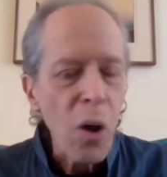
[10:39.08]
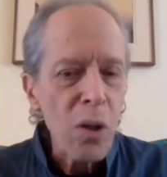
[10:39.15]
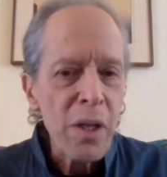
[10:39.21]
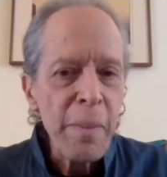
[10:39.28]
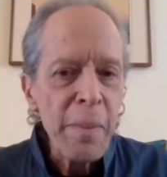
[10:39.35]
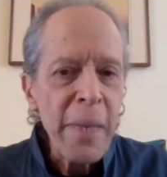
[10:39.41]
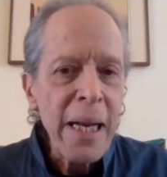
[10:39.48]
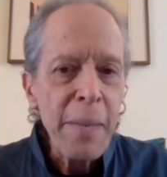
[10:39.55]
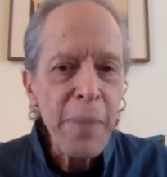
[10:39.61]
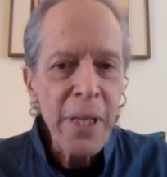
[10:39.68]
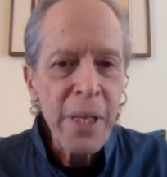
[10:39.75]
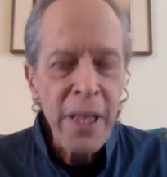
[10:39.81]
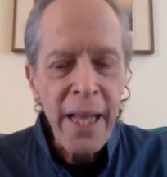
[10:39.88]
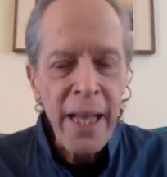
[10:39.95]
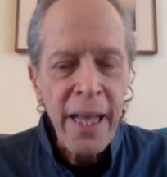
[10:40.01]
and
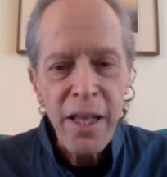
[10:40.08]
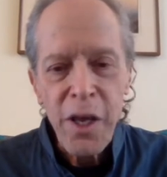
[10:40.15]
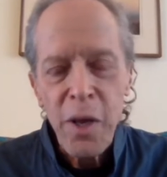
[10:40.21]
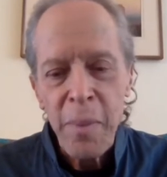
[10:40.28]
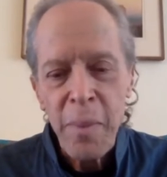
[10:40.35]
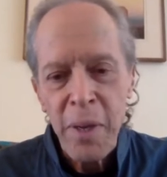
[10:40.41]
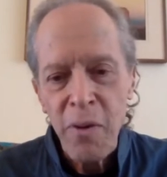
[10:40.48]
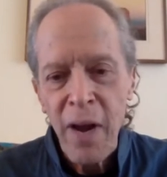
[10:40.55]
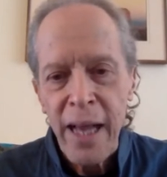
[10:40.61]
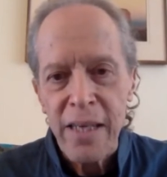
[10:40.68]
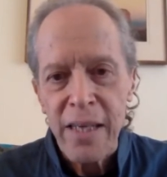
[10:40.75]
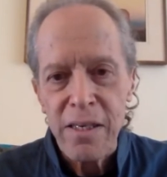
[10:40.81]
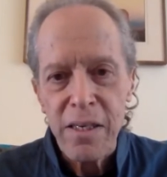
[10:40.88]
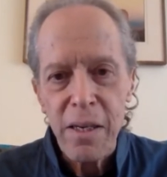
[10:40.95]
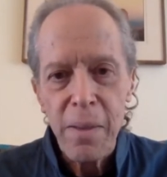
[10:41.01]
manipulate the human
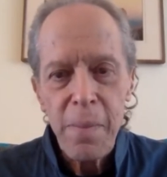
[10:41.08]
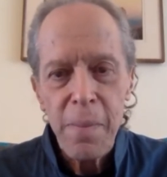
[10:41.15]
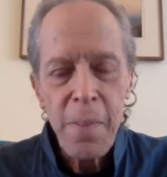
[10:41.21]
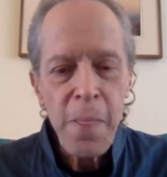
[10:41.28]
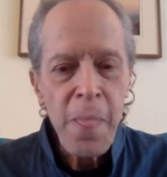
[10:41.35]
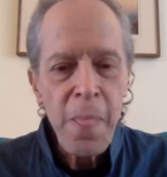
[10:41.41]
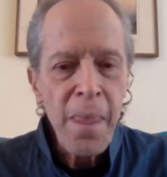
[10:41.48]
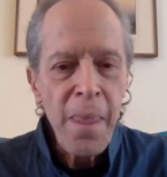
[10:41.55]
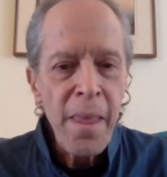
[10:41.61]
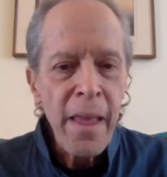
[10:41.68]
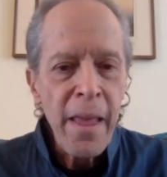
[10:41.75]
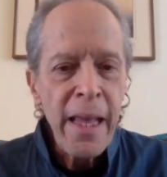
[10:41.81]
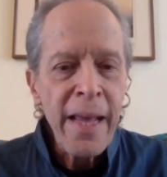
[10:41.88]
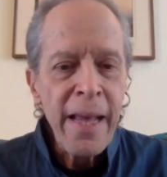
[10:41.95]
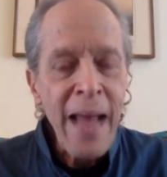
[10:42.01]
race
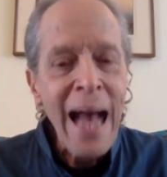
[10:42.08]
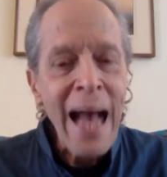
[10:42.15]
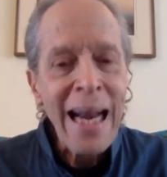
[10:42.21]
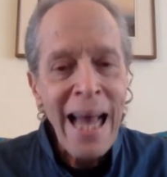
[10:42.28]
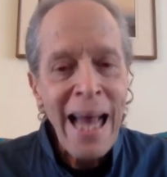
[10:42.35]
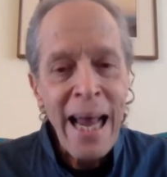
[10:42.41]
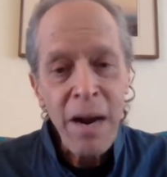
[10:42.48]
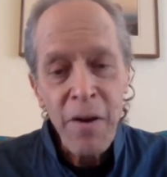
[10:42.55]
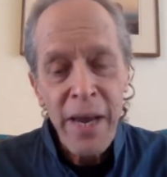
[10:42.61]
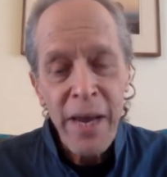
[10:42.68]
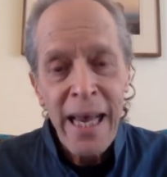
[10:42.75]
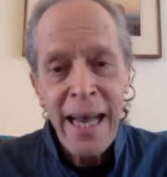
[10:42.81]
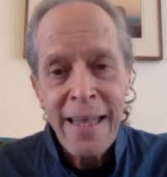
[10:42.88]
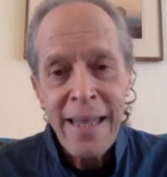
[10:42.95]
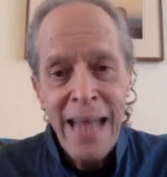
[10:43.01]
in that area
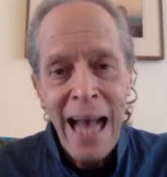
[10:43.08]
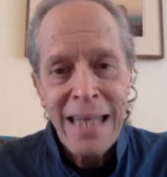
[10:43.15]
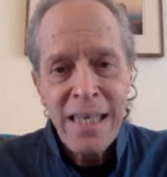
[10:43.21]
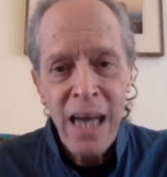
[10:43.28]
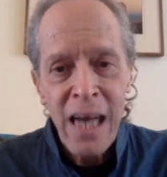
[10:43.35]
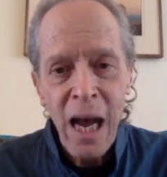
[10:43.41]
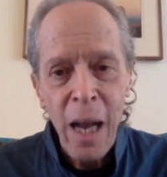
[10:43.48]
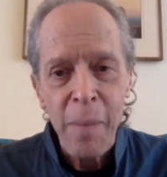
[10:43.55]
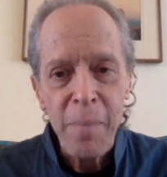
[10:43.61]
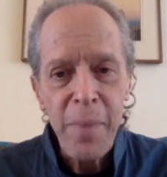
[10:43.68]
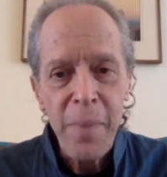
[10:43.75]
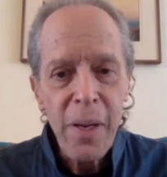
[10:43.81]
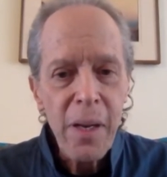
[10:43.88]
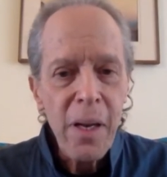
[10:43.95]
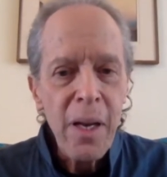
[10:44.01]
at that time,
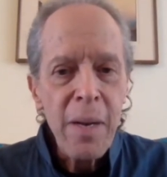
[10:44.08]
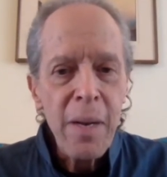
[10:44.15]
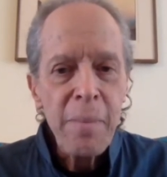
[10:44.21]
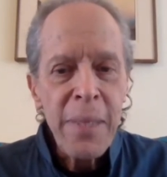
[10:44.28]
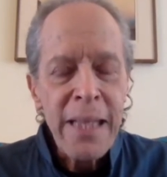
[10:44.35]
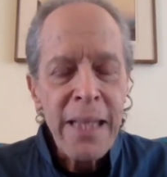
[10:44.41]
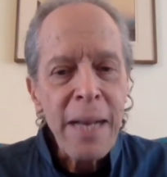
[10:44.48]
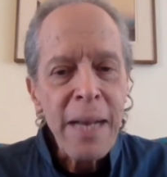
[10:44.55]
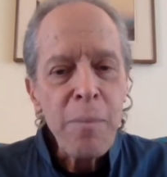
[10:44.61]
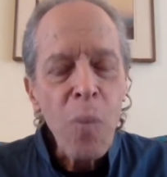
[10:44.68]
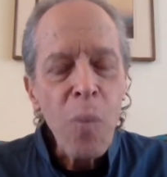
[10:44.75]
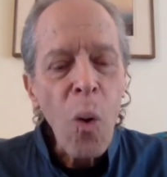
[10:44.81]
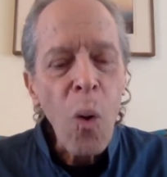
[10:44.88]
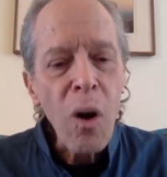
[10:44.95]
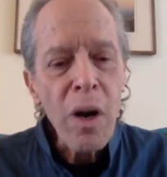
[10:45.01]
but then
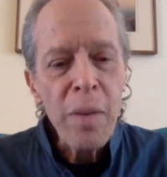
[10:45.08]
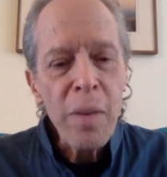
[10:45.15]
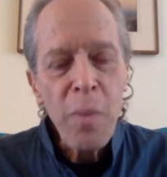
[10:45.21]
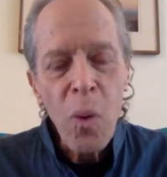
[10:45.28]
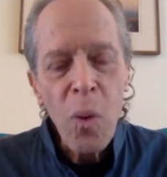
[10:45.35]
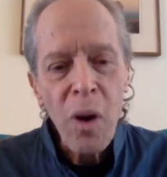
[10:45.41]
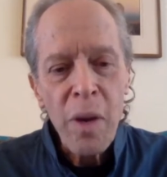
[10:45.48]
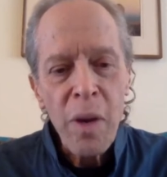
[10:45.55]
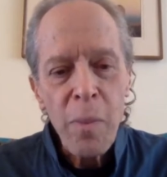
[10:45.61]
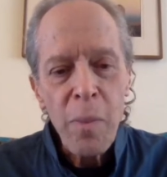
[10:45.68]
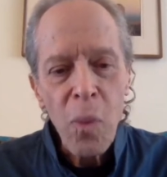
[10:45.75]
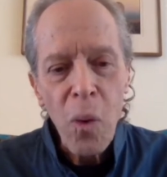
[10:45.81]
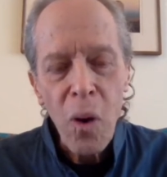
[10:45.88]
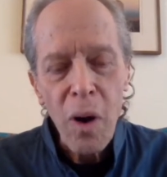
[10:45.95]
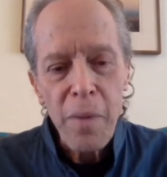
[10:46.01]
more and more and
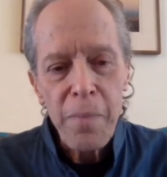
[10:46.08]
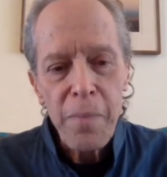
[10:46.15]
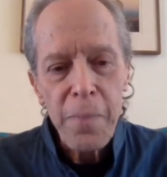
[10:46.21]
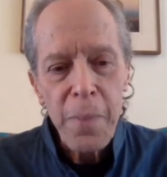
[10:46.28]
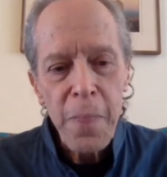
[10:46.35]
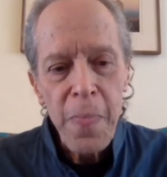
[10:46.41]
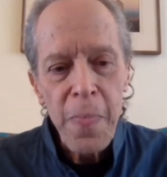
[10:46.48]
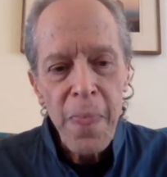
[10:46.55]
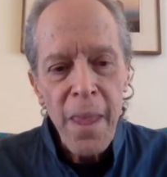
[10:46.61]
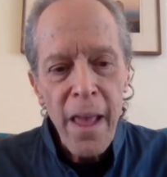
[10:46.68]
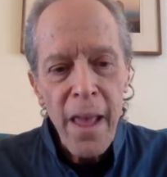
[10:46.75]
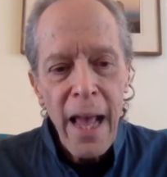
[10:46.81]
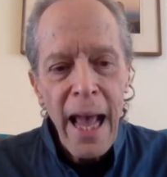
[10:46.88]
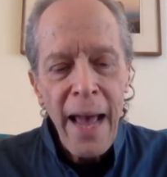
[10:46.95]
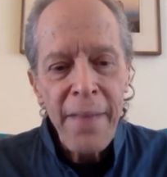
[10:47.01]
more.
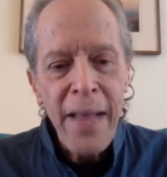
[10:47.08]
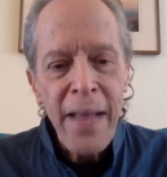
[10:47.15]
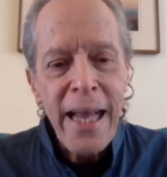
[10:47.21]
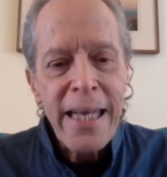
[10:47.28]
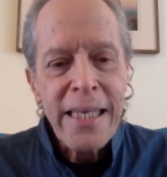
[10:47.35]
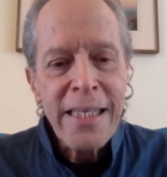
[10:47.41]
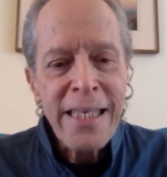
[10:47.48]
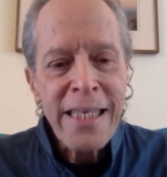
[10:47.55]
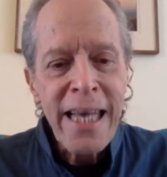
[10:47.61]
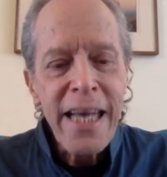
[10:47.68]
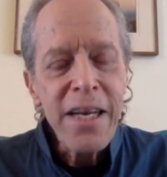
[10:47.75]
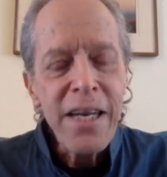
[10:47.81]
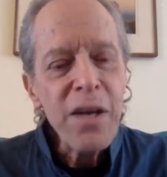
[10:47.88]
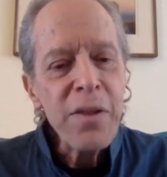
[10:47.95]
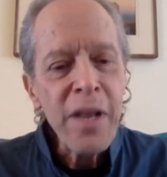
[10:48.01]
And they
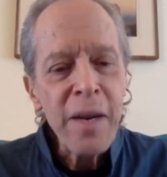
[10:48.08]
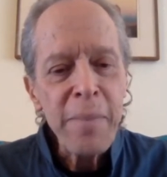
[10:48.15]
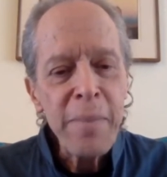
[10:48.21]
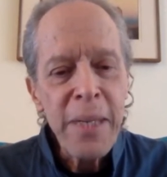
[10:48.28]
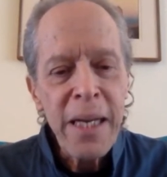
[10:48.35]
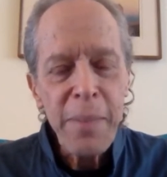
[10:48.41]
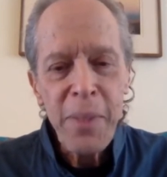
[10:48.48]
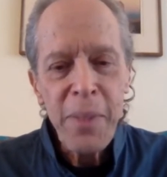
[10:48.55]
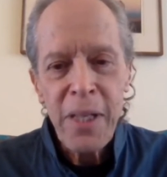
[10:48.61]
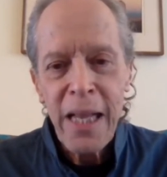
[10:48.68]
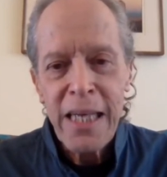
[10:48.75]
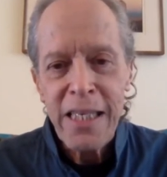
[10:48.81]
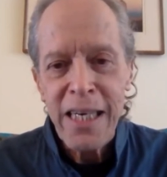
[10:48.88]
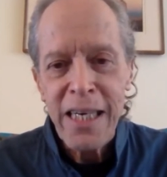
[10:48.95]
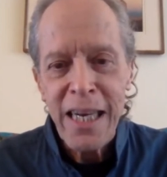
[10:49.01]
continued their
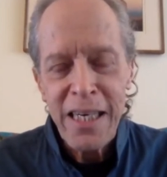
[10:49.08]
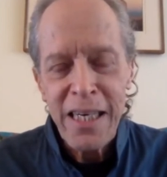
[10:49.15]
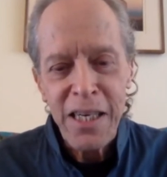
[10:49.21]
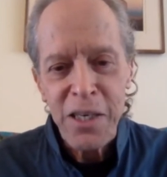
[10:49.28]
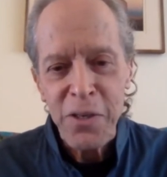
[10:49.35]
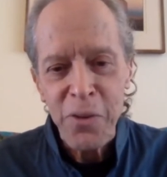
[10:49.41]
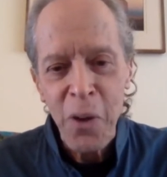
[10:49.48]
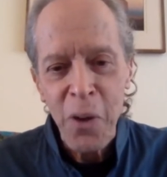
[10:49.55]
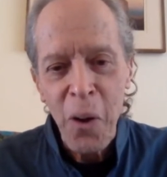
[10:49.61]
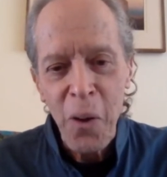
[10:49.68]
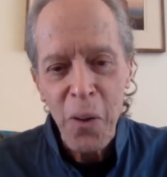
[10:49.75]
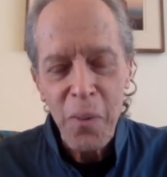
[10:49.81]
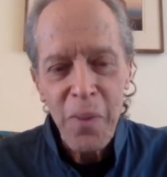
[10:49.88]
manipulation and control.